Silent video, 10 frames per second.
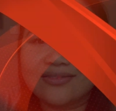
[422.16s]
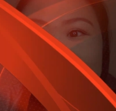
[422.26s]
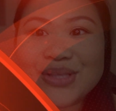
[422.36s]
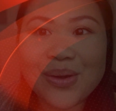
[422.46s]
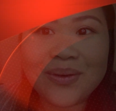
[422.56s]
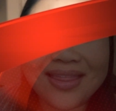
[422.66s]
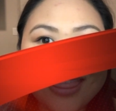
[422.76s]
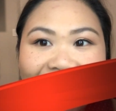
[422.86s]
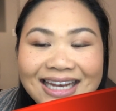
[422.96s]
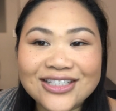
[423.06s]
So
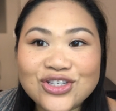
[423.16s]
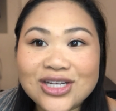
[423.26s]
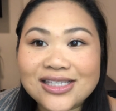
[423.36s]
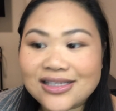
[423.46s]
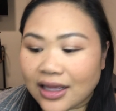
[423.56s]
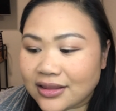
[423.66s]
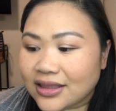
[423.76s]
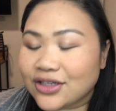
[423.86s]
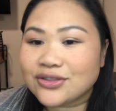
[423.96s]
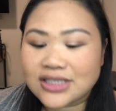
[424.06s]
that is just a
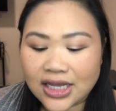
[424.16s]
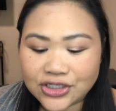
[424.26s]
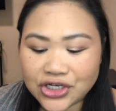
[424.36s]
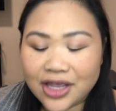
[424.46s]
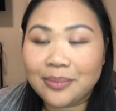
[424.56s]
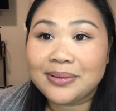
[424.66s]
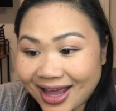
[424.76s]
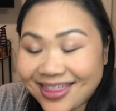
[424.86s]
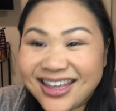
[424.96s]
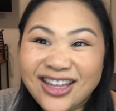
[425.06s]
little touch up.
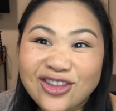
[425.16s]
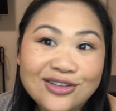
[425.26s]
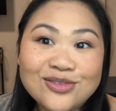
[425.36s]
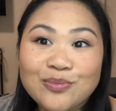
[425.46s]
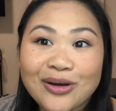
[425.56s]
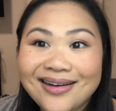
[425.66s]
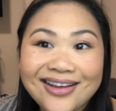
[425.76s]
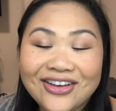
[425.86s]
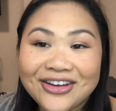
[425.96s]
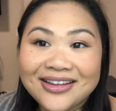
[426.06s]
I think it looks pretty
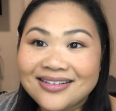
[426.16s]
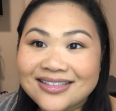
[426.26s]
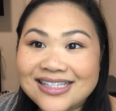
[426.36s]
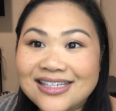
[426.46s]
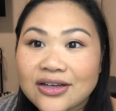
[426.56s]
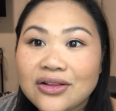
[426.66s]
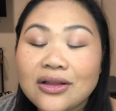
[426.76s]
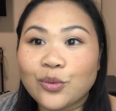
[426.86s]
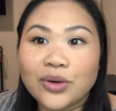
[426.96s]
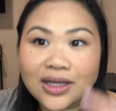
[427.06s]
good still.
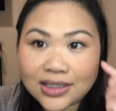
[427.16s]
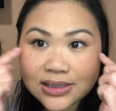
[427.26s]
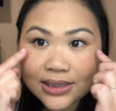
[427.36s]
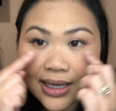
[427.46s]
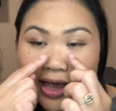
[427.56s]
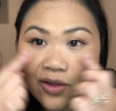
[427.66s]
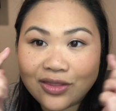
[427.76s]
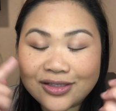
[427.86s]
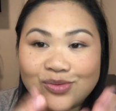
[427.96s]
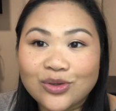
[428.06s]
We're gonna see how
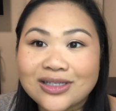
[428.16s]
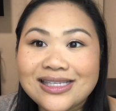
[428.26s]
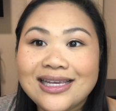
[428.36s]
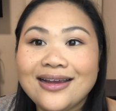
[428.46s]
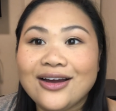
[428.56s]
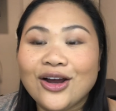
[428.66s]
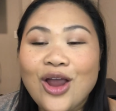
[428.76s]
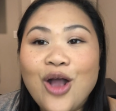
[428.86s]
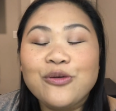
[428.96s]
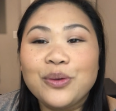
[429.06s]
this works here.
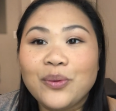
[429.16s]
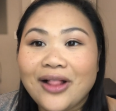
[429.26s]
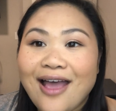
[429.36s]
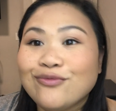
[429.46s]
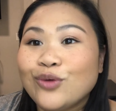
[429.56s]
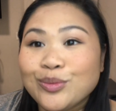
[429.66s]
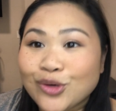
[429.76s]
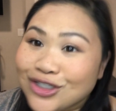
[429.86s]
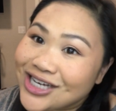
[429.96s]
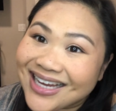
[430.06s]
We will have one
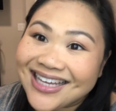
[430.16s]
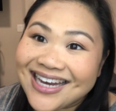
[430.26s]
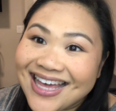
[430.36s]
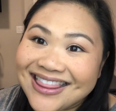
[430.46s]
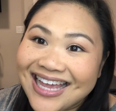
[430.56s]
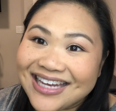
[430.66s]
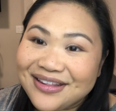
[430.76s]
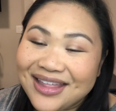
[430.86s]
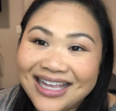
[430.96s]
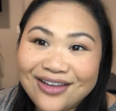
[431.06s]
more check-in at the end
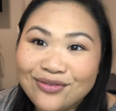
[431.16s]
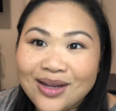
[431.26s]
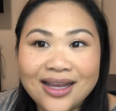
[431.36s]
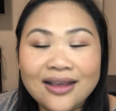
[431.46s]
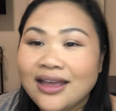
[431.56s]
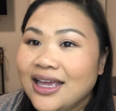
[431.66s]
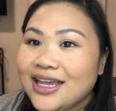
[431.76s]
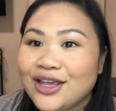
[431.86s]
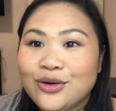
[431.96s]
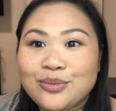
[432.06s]
of the evening.
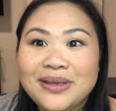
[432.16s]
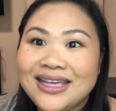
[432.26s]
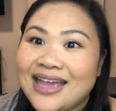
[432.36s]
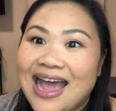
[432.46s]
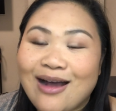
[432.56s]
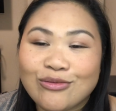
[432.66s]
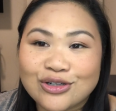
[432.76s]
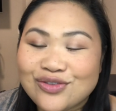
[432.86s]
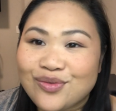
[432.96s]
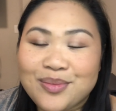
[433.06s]
It'll be
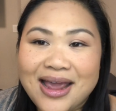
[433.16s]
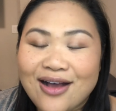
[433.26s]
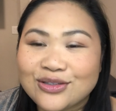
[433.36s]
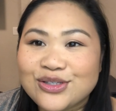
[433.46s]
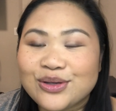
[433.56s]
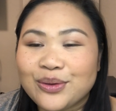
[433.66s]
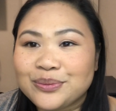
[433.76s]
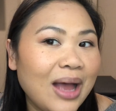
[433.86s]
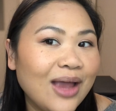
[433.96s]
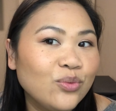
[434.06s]
hours from now.
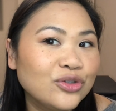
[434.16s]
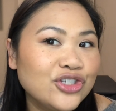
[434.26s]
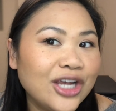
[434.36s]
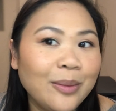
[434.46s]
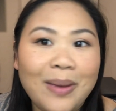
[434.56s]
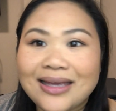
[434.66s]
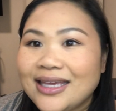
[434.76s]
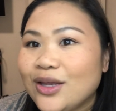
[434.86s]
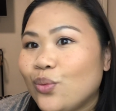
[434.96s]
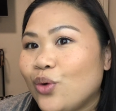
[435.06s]
So I will check back
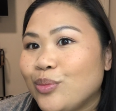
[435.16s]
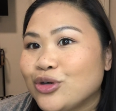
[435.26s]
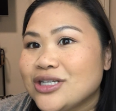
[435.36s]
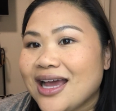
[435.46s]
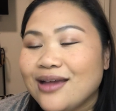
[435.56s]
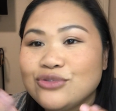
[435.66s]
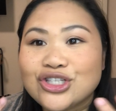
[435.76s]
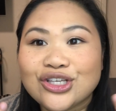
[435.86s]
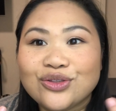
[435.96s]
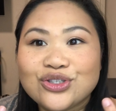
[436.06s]
in one more time
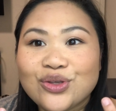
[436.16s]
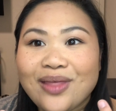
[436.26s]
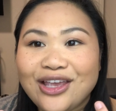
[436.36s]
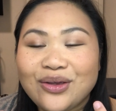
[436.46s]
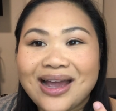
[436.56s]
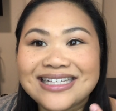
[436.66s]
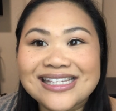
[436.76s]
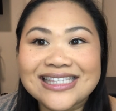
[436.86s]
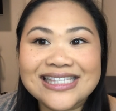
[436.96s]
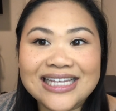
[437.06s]
just so that you guys
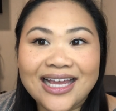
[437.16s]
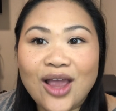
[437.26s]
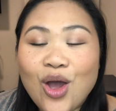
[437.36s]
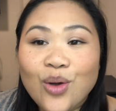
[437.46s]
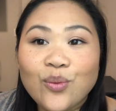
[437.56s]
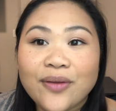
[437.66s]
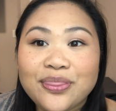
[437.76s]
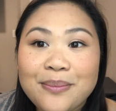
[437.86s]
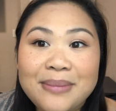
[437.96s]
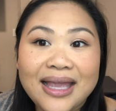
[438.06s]
can see
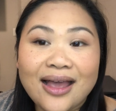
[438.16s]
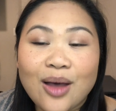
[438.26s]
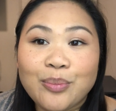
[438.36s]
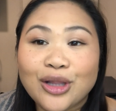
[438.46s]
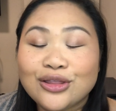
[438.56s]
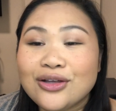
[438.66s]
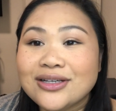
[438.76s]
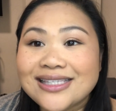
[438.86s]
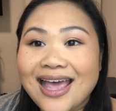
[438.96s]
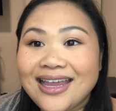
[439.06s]
what the makeup
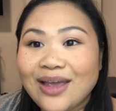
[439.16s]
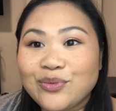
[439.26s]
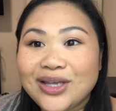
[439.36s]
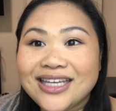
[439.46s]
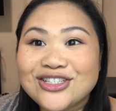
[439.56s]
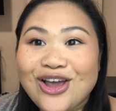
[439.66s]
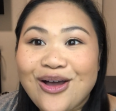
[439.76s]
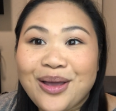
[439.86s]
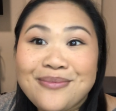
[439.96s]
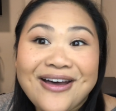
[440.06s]
looks like, and we can
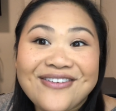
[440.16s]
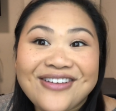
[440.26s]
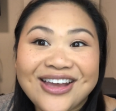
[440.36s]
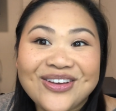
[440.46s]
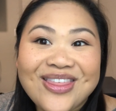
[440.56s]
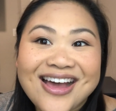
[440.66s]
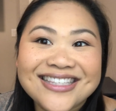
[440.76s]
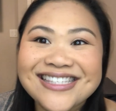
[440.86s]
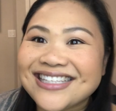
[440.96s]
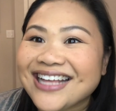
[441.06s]
talk about final
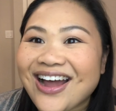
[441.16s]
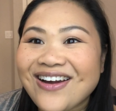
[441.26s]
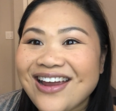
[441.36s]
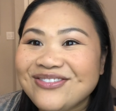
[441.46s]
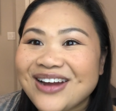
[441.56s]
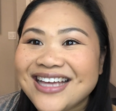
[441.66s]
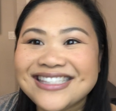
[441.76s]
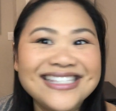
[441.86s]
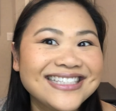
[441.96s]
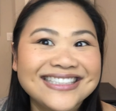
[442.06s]
thoughts. All right,
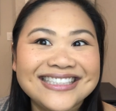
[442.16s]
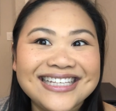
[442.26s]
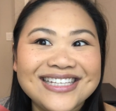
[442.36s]
friends. See you